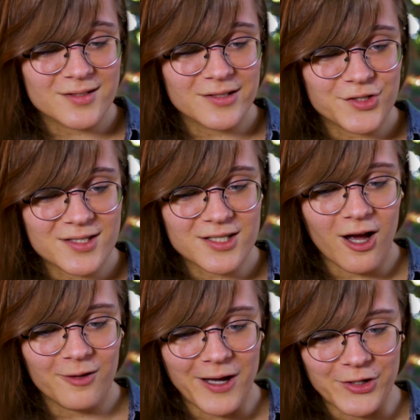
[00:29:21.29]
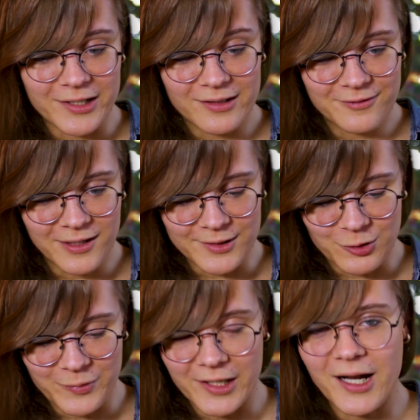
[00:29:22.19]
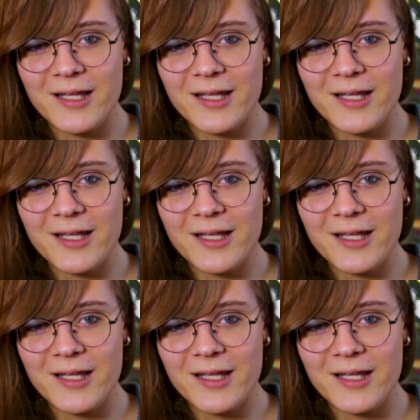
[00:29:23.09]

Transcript: to just talk about it a little bit.